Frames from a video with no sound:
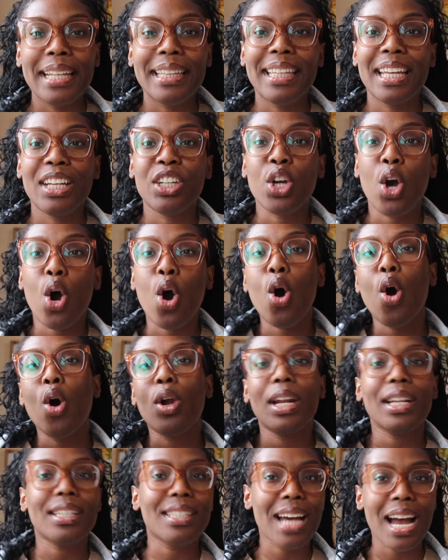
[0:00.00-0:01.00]
then your
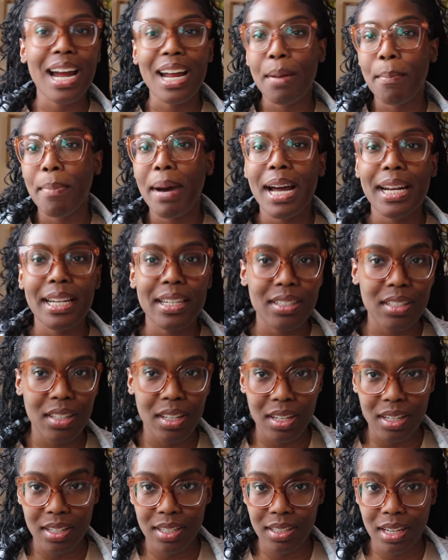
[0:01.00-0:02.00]
whole entire body is
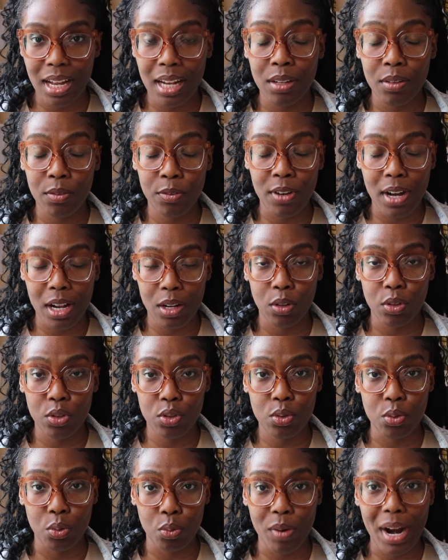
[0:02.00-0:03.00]
gonna follow
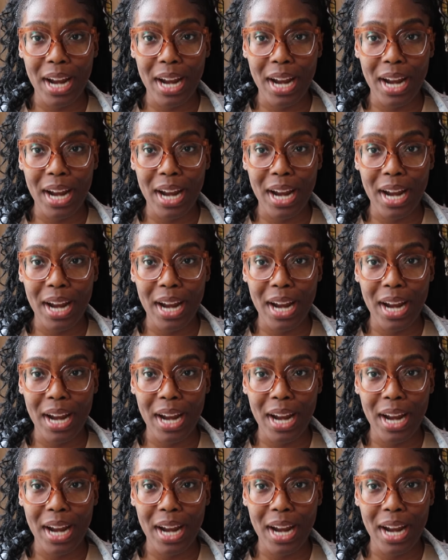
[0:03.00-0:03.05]
suit,